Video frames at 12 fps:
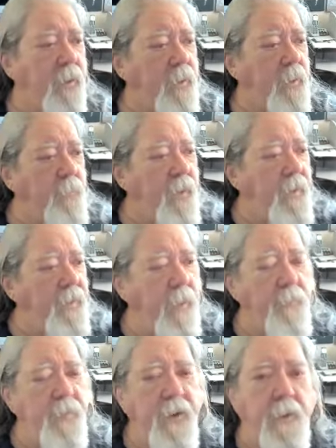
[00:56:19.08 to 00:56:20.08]
You may
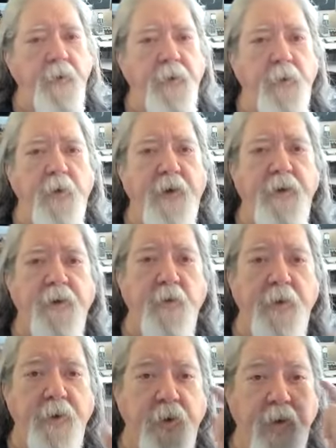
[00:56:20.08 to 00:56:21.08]
not be able to reach it
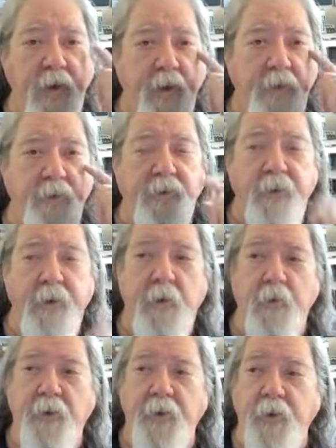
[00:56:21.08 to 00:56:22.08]
with your hands, see it
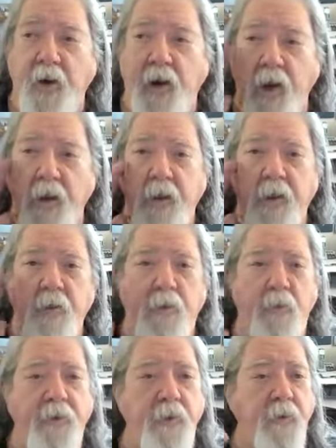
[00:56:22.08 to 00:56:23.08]
with your eye, hear
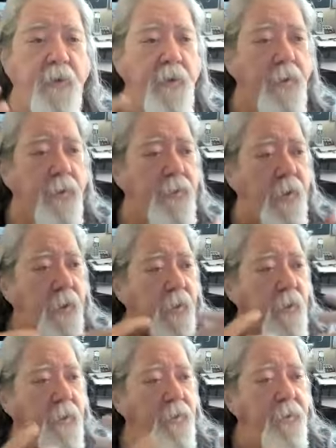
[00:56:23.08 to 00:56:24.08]
it with your ears,
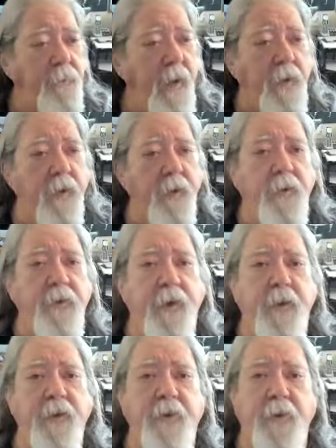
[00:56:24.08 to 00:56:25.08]
smell it or
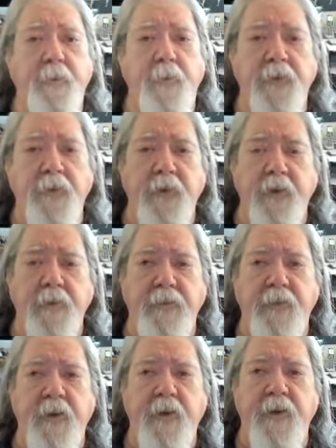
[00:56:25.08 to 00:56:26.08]
taste it, but you can
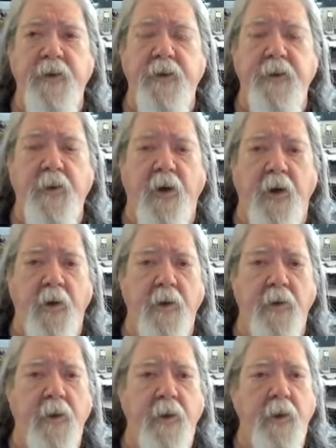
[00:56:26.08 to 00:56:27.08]
feel it in your
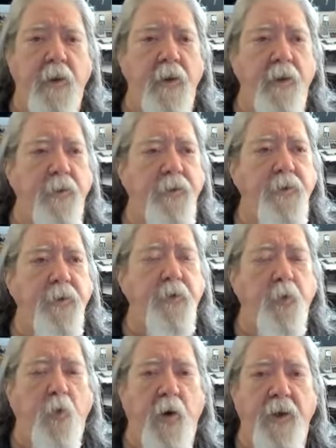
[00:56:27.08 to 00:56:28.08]
heart. There's
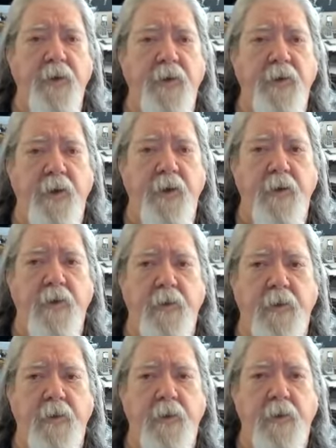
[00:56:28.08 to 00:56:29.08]
just one thing.
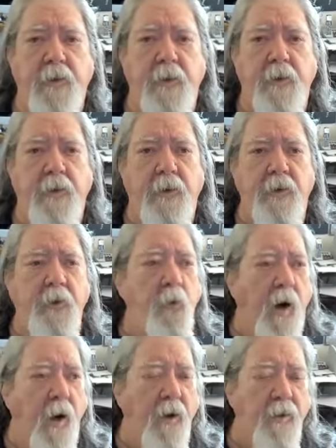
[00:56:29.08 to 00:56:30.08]

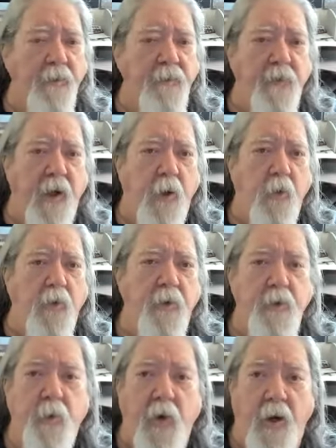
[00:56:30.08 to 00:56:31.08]
You are the flower.
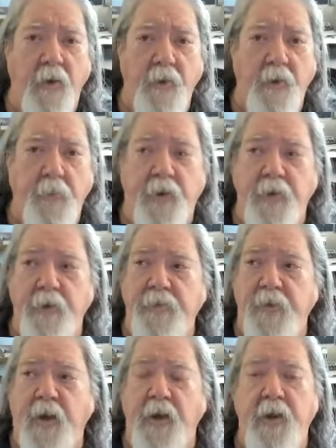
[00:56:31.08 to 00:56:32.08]
You are the
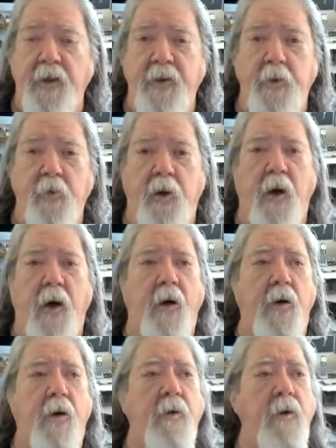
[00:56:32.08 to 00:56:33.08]
butterfly. You
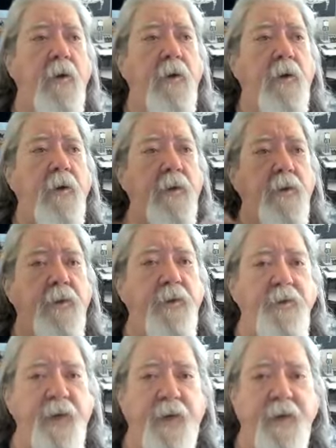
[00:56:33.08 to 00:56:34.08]
are the
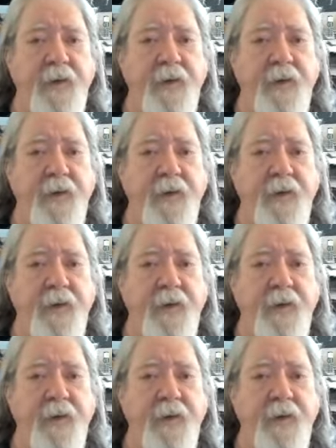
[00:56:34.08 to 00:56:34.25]
sunny